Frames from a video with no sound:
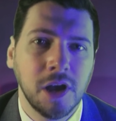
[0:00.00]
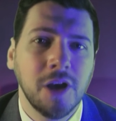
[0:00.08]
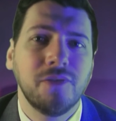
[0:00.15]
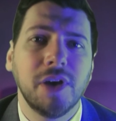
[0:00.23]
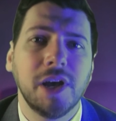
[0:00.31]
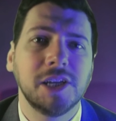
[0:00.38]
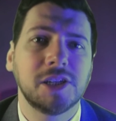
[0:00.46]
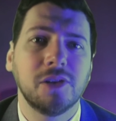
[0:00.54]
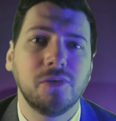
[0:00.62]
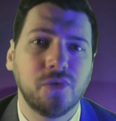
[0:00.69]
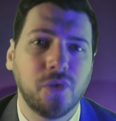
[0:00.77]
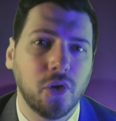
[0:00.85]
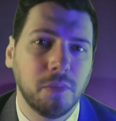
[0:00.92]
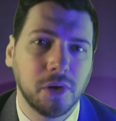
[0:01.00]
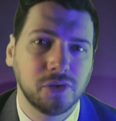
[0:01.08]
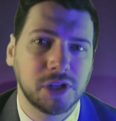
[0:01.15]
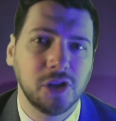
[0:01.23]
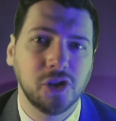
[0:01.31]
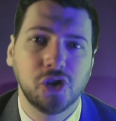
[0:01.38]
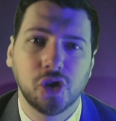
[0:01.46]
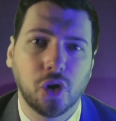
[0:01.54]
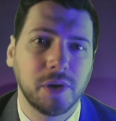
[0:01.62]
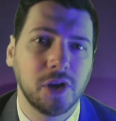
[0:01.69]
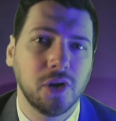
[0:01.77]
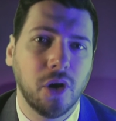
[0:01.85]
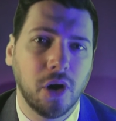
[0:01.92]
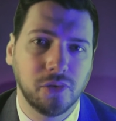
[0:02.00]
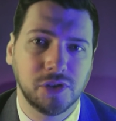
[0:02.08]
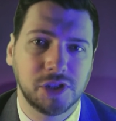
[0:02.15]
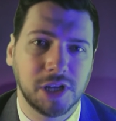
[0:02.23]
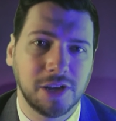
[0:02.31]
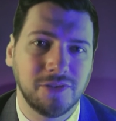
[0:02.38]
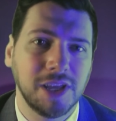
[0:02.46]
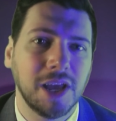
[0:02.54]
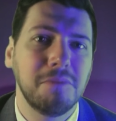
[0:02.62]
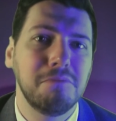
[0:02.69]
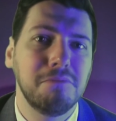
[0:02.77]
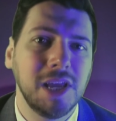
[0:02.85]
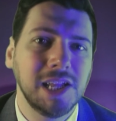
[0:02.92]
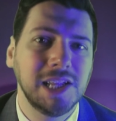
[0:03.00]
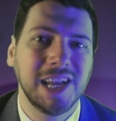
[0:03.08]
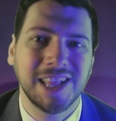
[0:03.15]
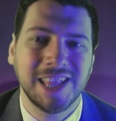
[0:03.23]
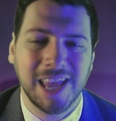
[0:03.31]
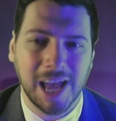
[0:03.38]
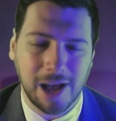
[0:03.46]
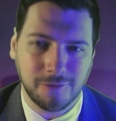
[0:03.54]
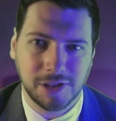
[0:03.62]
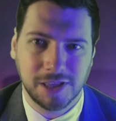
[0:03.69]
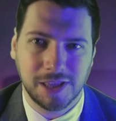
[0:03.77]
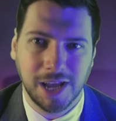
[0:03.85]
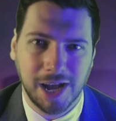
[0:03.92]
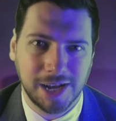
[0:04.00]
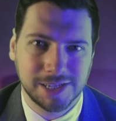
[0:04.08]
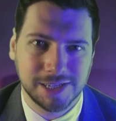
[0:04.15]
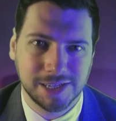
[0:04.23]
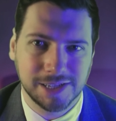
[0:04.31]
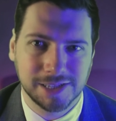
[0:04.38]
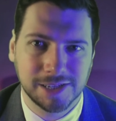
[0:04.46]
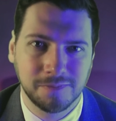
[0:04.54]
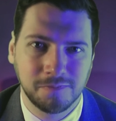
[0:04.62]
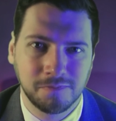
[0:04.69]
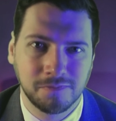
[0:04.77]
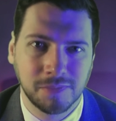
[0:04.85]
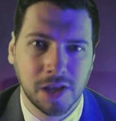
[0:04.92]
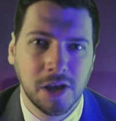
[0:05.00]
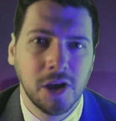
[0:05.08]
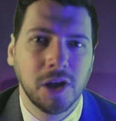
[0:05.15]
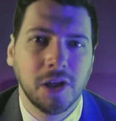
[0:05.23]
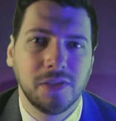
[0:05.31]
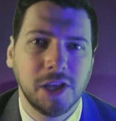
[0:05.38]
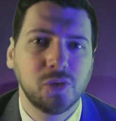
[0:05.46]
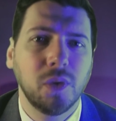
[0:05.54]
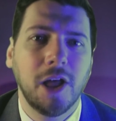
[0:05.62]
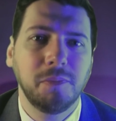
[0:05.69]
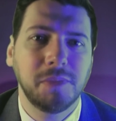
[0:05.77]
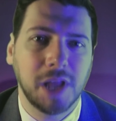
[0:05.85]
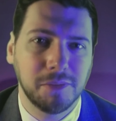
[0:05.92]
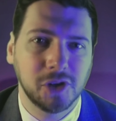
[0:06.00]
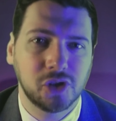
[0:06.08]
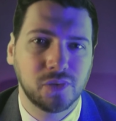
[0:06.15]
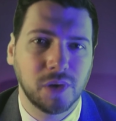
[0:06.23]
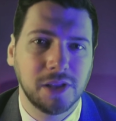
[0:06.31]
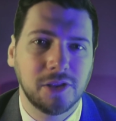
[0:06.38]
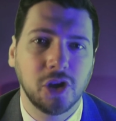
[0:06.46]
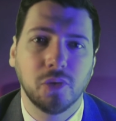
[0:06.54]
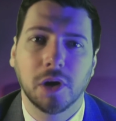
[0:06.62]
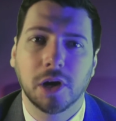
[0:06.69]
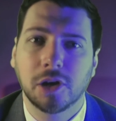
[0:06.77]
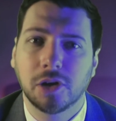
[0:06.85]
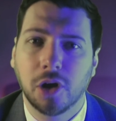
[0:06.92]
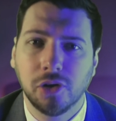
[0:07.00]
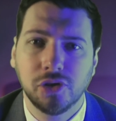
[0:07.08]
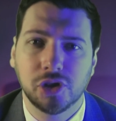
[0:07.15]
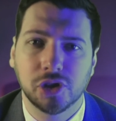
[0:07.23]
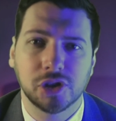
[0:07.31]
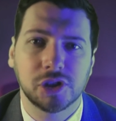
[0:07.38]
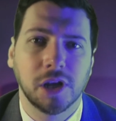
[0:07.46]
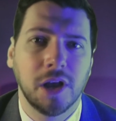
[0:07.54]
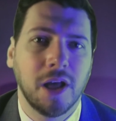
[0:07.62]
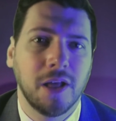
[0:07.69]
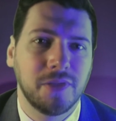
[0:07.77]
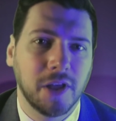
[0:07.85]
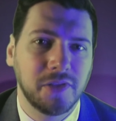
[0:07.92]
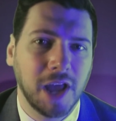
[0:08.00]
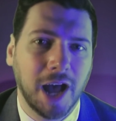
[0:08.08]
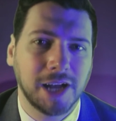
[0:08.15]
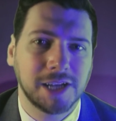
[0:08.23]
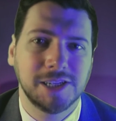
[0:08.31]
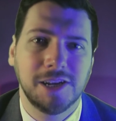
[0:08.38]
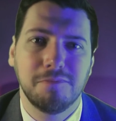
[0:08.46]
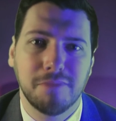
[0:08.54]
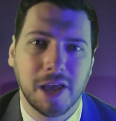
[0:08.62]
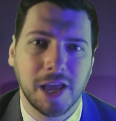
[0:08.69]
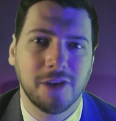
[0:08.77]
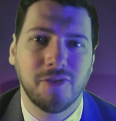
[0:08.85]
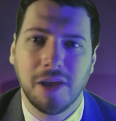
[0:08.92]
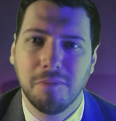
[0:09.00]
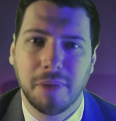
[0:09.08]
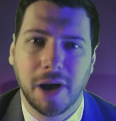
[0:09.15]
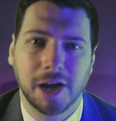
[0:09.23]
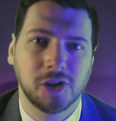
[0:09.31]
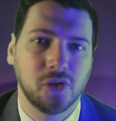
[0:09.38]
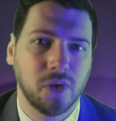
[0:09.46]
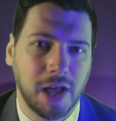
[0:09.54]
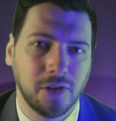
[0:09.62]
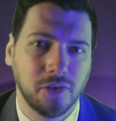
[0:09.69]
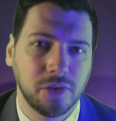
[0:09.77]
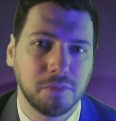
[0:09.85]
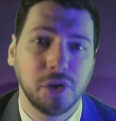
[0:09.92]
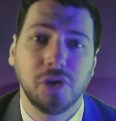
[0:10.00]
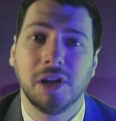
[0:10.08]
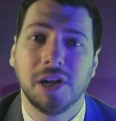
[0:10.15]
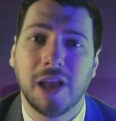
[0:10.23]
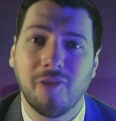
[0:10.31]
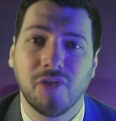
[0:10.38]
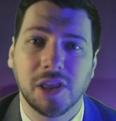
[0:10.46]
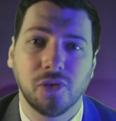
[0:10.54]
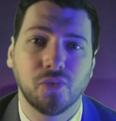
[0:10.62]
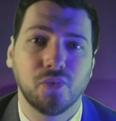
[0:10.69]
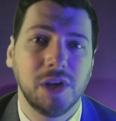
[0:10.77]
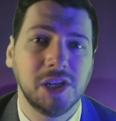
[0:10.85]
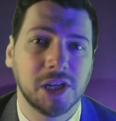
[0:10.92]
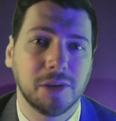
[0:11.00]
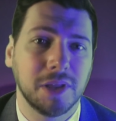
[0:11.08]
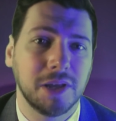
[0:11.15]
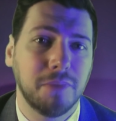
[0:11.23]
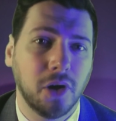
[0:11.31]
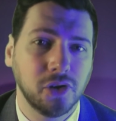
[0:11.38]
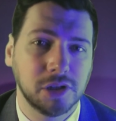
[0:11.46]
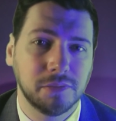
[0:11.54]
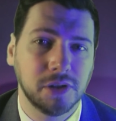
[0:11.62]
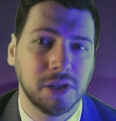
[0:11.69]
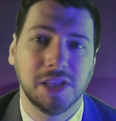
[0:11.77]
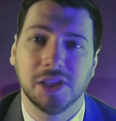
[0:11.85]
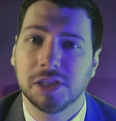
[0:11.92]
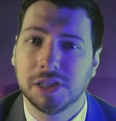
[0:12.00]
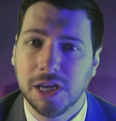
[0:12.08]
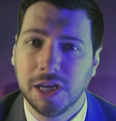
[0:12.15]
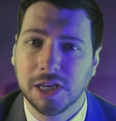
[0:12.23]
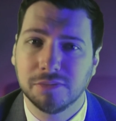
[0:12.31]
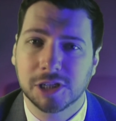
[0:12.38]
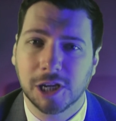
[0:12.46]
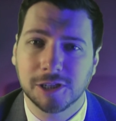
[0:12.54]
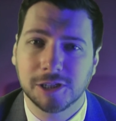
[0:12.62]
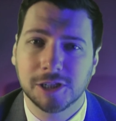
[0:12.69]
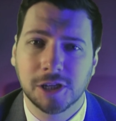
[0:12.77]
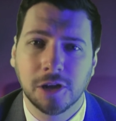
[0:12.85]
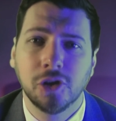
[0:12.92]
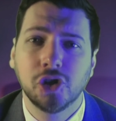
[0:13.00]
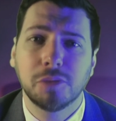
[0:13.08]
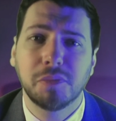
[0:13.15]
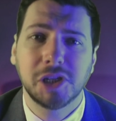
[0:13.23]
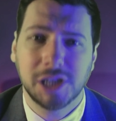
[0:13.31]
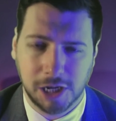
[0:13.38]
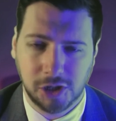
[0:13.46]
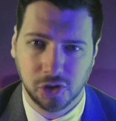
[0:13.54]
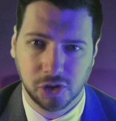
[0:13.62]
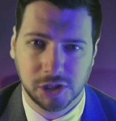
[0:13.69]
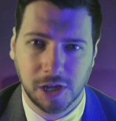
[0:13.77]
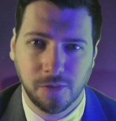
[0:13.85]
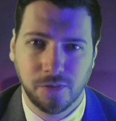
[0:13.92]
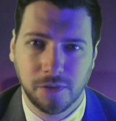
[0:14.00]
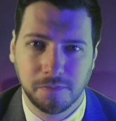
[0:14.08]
First and foremost, ensuring your own safety immediately after the accident. This will help demonstrate that you were conscious that the accident may have impacted your health, but you did everything reasonably possible in the circumstances to protect yourself.